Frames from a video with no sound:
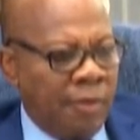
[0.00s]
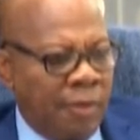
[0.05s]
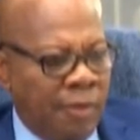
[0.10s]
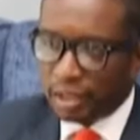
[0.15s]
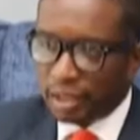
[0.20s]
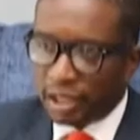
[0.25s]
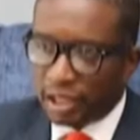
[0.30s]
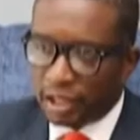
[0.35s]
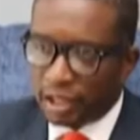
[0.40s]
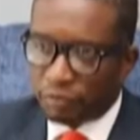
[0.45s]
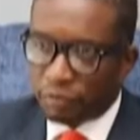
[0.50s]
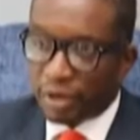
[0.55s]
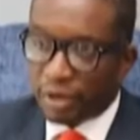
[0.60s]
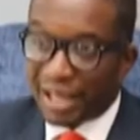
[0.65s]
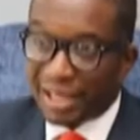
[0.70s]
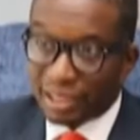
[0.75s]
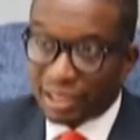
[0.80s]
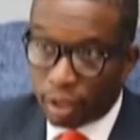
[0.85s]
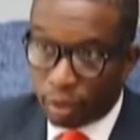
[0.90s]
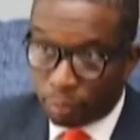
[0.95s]
Yes. If you
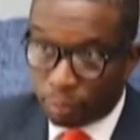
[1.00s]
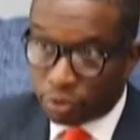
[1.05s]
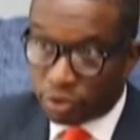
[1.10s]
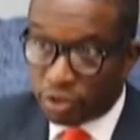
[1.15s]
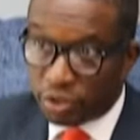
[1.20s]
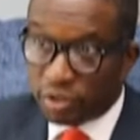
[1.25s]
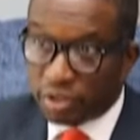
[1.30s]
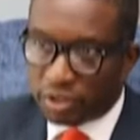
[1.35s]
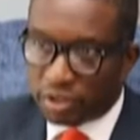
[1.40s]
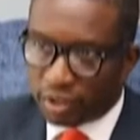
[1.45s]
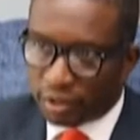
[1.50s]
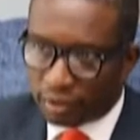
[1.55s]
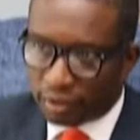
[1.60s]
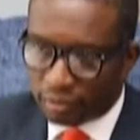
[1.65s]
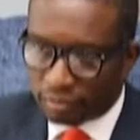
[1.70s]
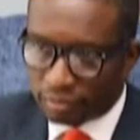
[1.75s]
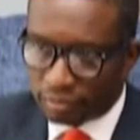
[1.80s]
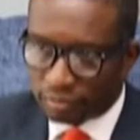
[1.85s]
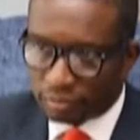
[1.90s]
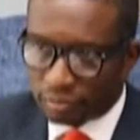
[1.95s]
had the opportunity
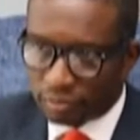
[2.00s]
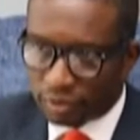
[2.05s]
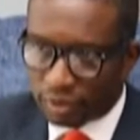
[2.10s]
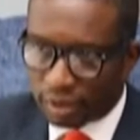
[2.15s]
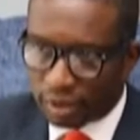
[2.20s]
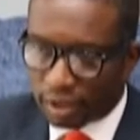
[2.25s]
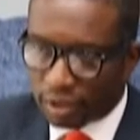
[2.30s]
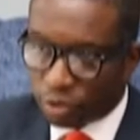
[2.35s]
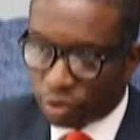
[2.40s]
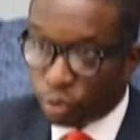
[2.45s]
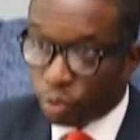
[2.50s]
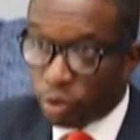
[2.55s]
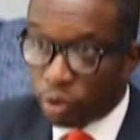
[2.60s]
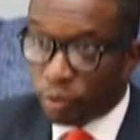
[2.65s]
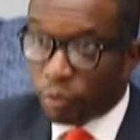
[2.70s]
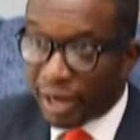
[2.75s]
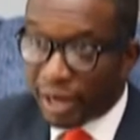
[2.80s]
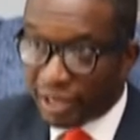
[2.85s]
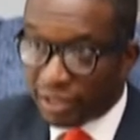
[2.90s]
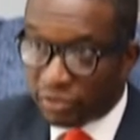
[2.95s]
uh, mm -hmm. to
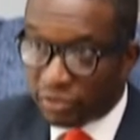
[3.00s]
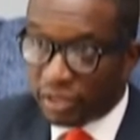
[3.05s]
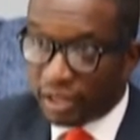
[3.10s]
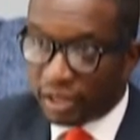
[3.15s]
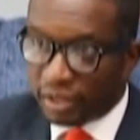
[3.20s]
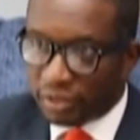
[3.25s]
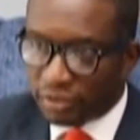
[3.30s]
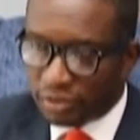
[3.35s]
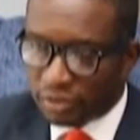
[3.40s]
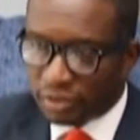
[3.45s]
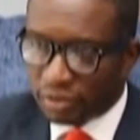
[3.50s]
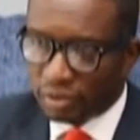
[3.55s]
rewrite things,